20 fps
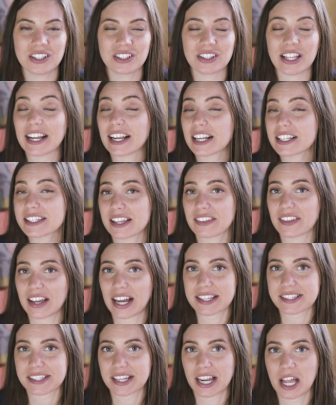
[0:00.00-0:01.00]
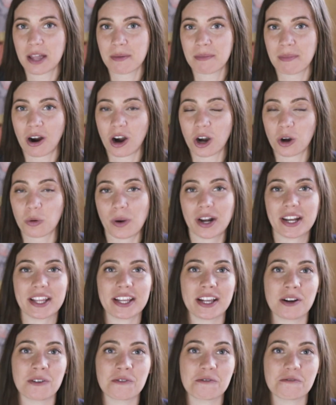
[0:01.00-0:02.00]
like I said last time, our
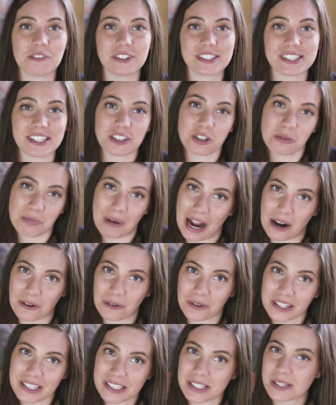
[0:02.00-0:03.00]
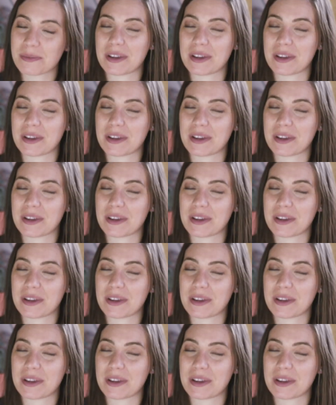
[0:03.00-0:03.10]
wedding was a little backwards.